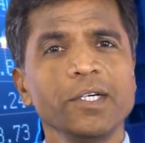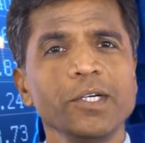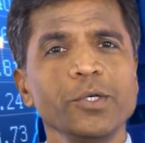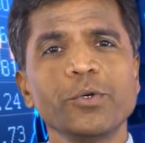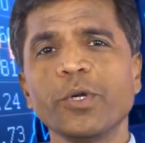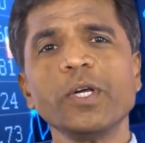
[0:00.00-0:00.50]

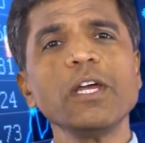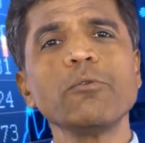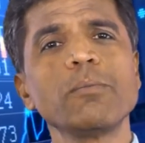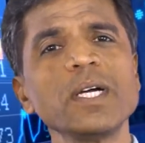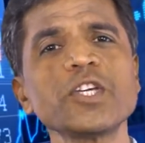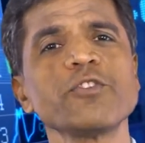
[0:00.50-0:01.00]
you don't have
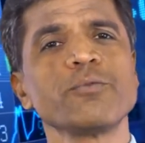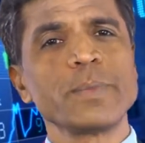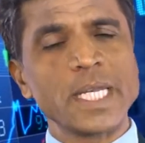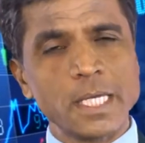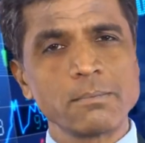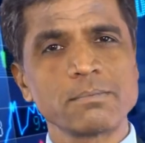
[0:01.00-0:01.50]
much of
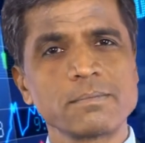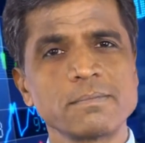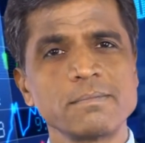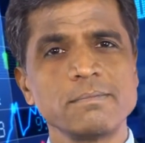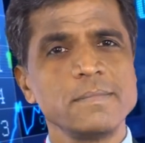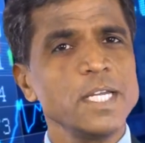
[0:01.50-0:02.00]
money,
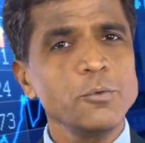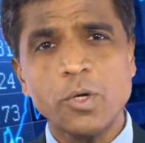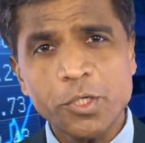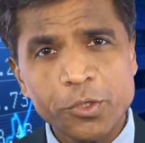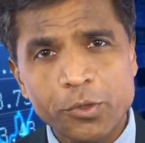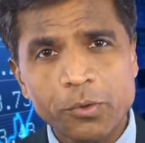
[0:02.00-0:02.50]
then
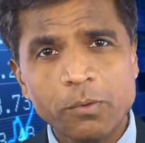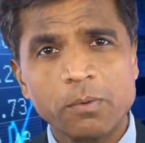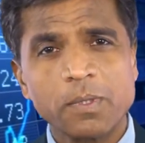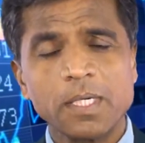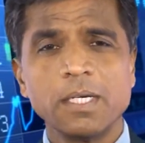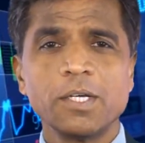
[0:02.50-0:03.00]
what you
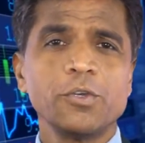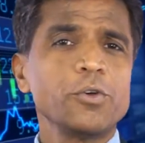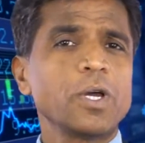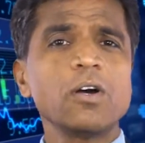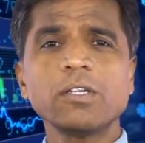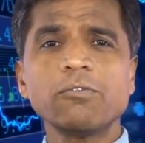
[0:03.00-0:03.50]
do? You
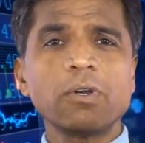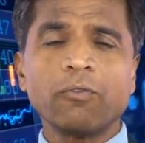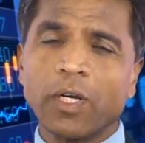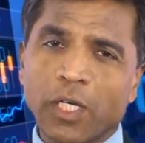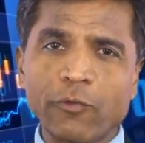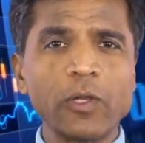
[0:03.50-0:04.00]
got one
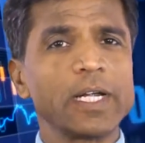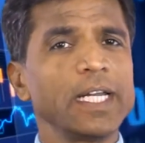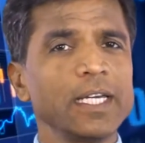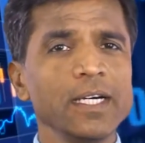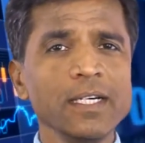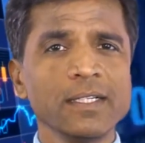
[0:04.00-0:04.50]
wonderful
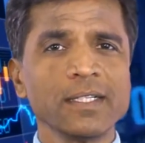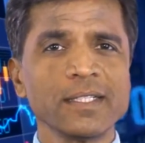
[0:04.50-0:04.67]
idea.